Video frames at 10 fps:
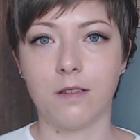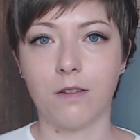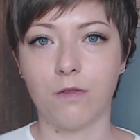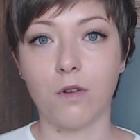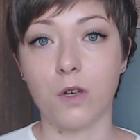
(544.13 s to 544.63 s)

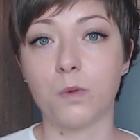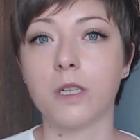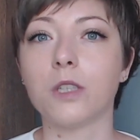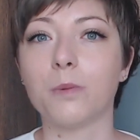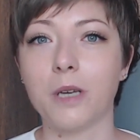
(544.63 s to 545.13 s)
of course, we
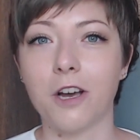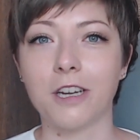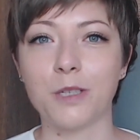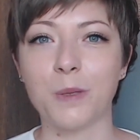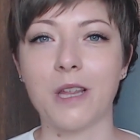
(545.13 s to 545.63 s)
need to be
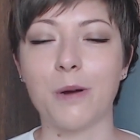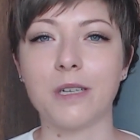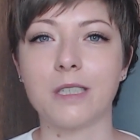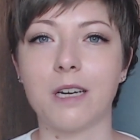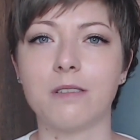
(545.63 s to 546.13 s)
honest with
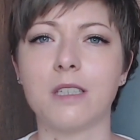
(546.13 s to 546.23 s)
ourselves.